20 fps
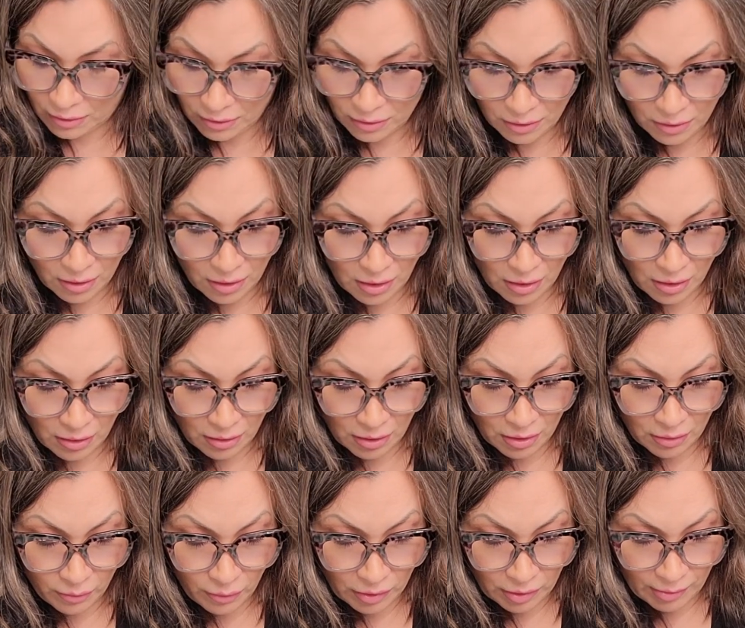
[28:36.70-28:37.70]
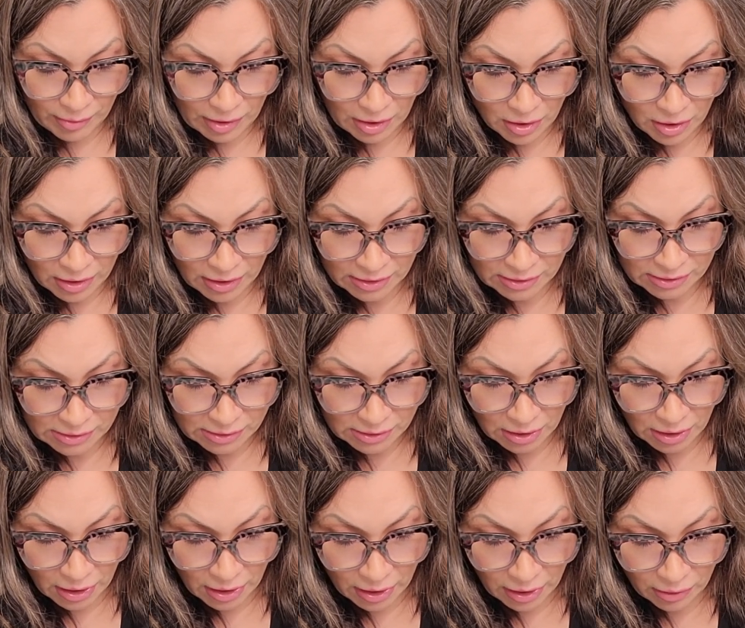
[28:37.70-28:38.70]
Now, I will be honest,
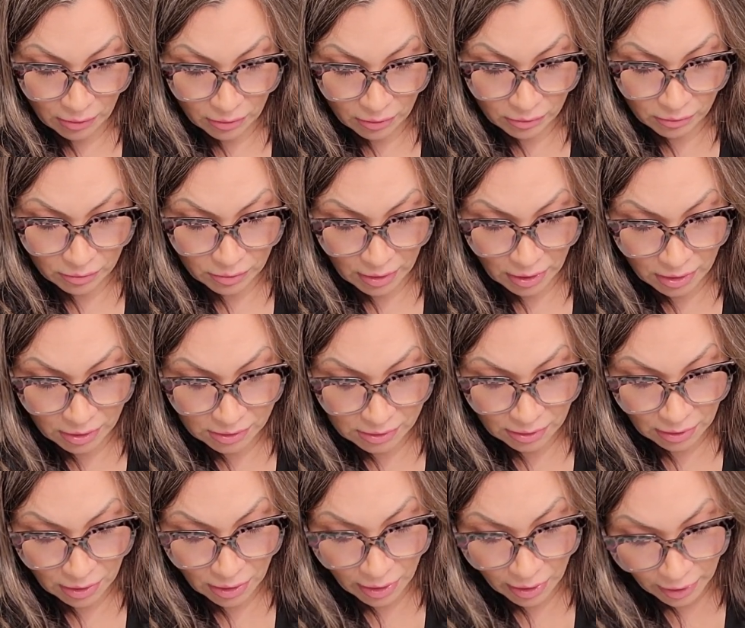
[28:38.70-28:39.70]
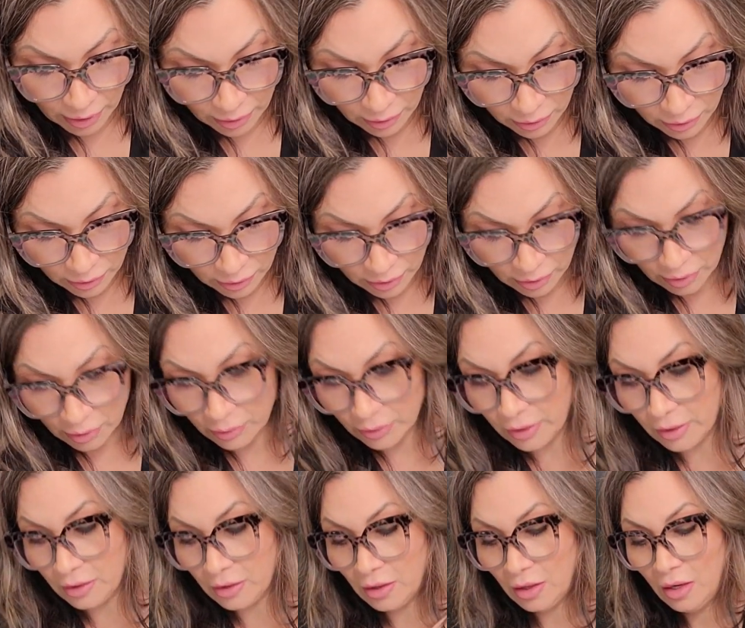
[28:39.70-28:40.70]
oh, that is a lot. Good
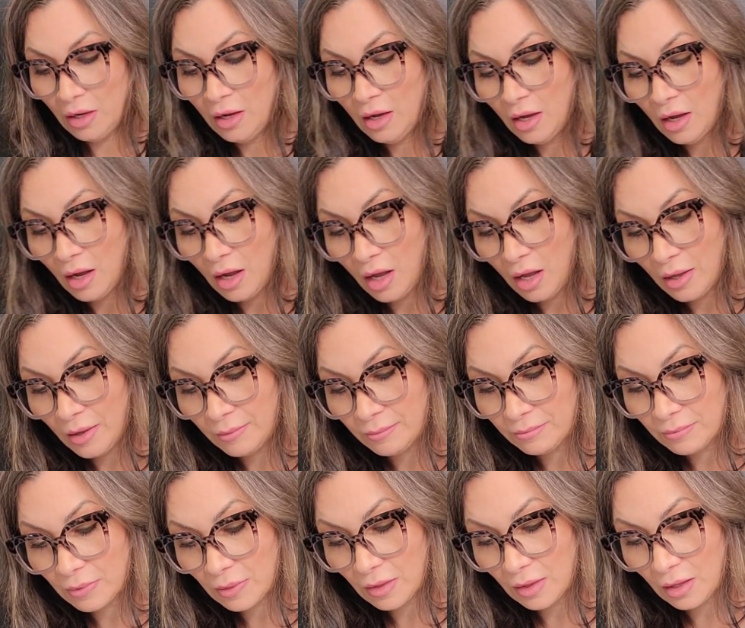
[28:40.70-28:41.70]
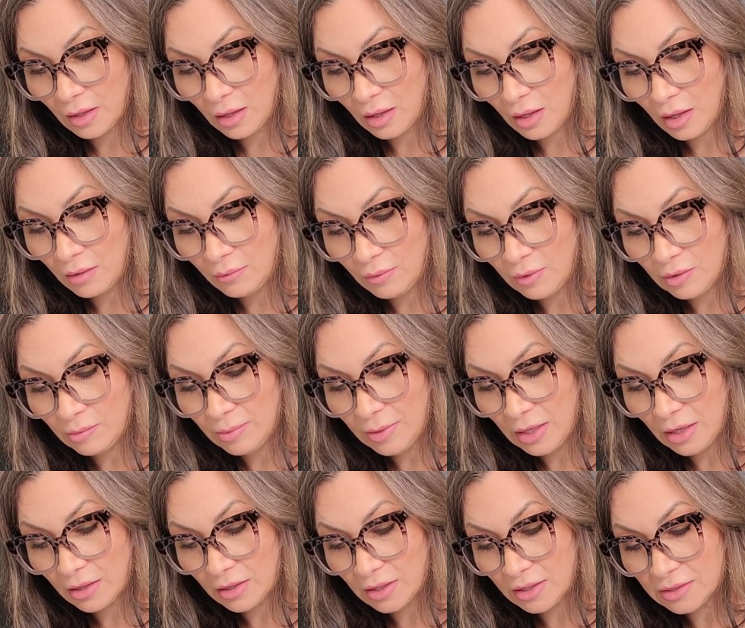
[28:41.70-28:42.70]
Lord. I will be
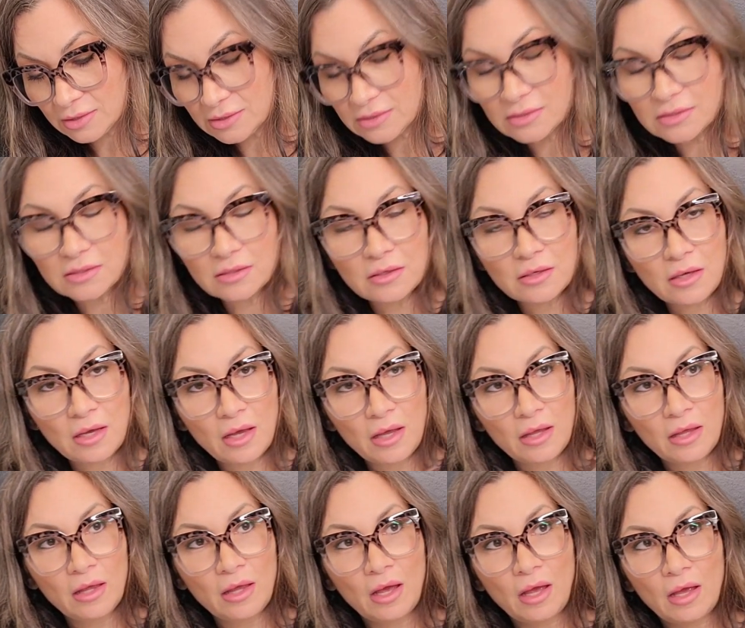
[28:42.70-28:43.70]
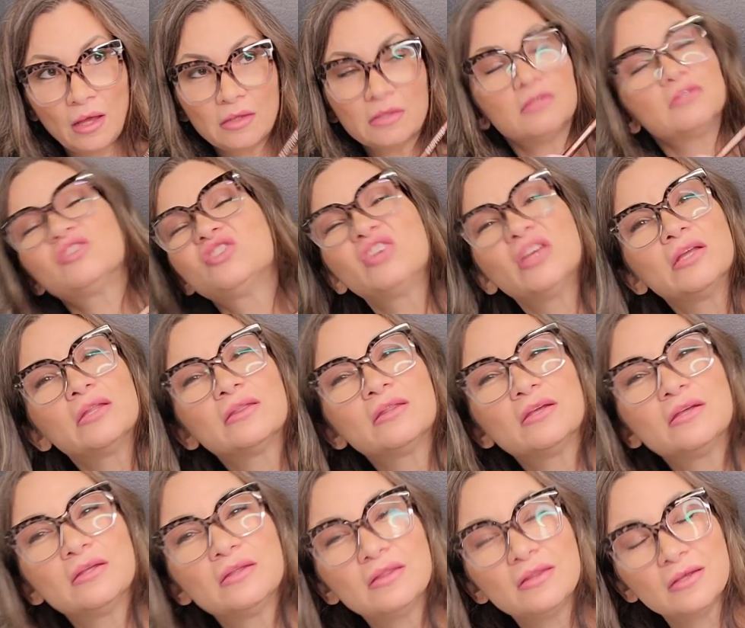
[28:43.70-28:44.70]
honest,
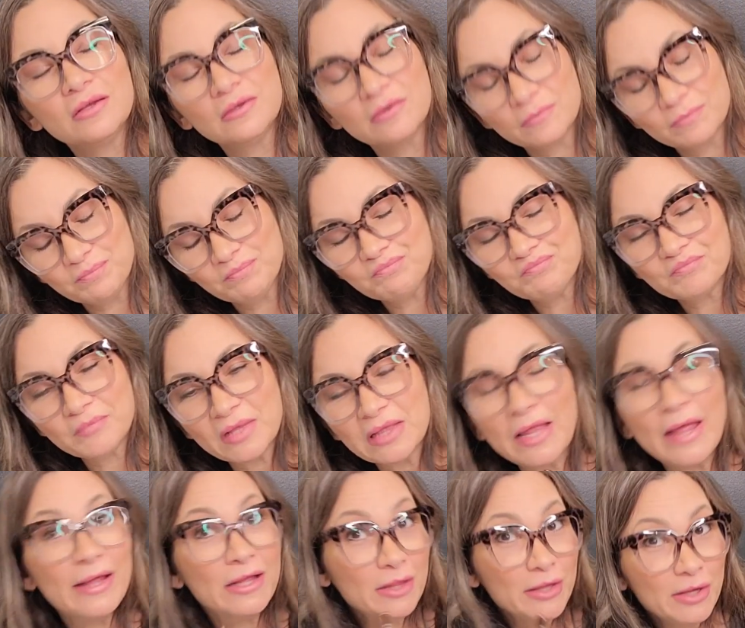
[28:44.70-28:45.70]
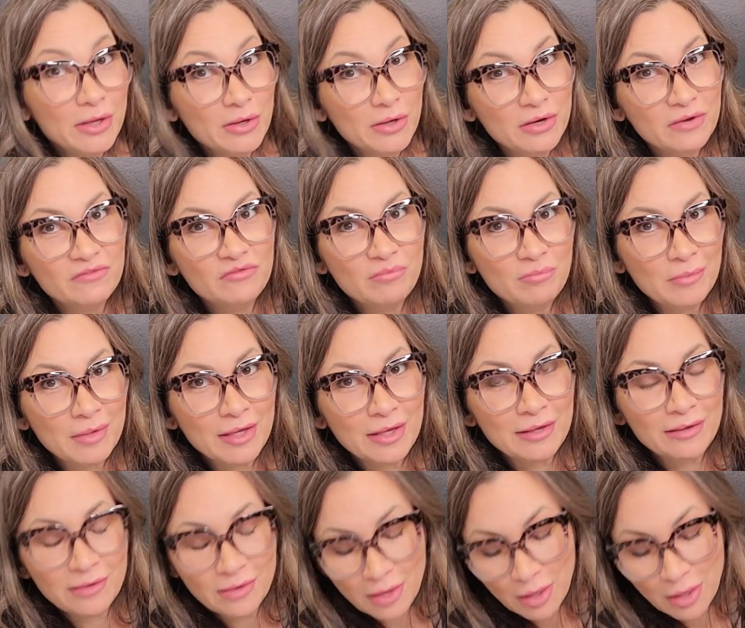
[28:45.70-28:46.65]
the likelihood of me